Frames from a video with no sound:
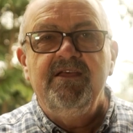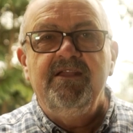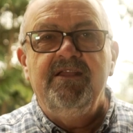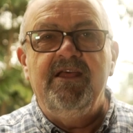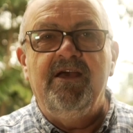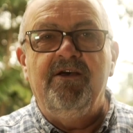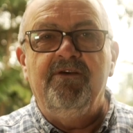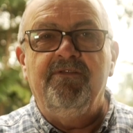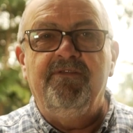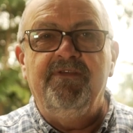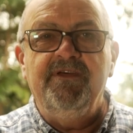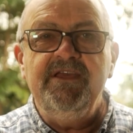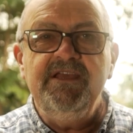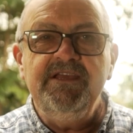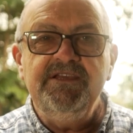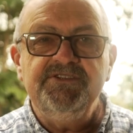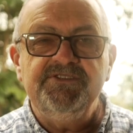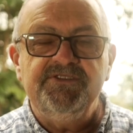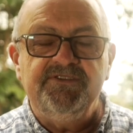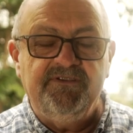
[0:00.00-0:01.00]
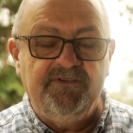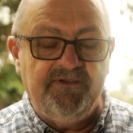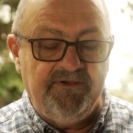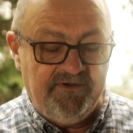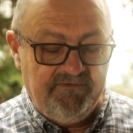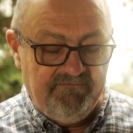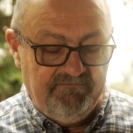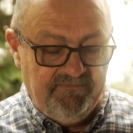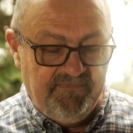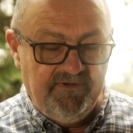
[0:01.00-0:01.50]
Now these
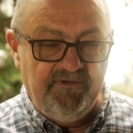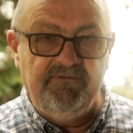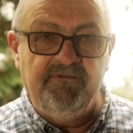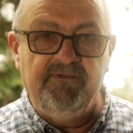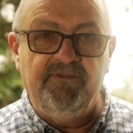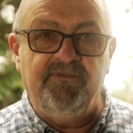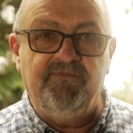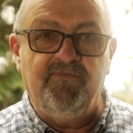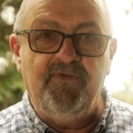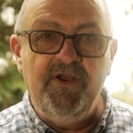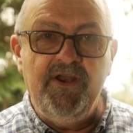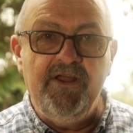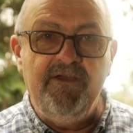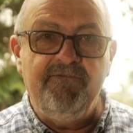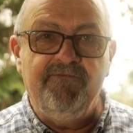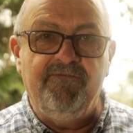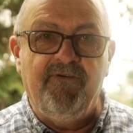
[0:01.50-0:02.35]
3D